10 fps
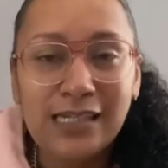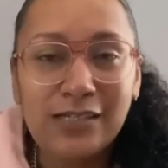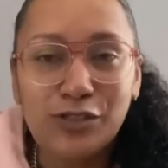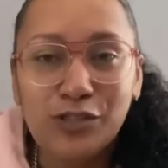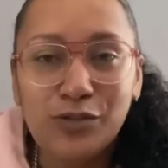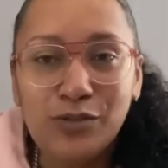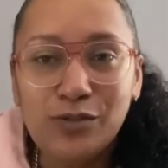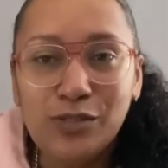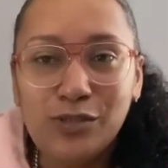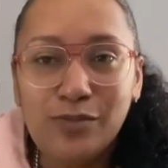It'll show
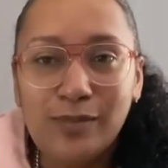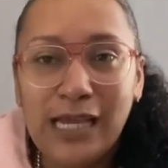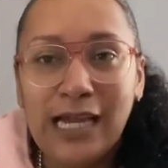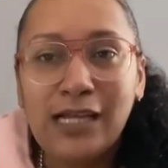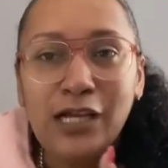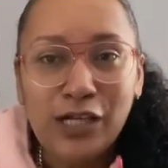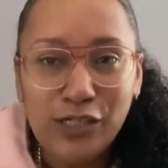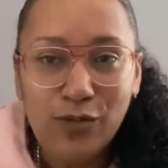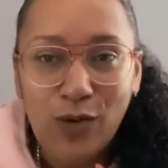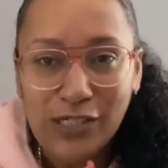YouTube that
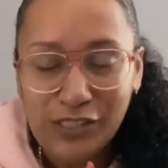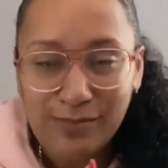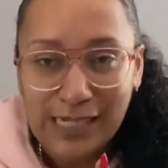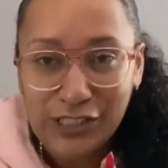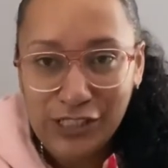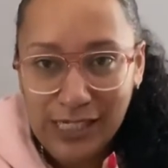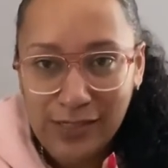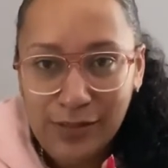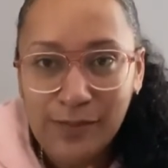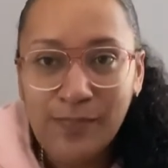you're watching my
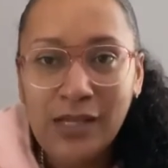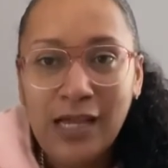channel,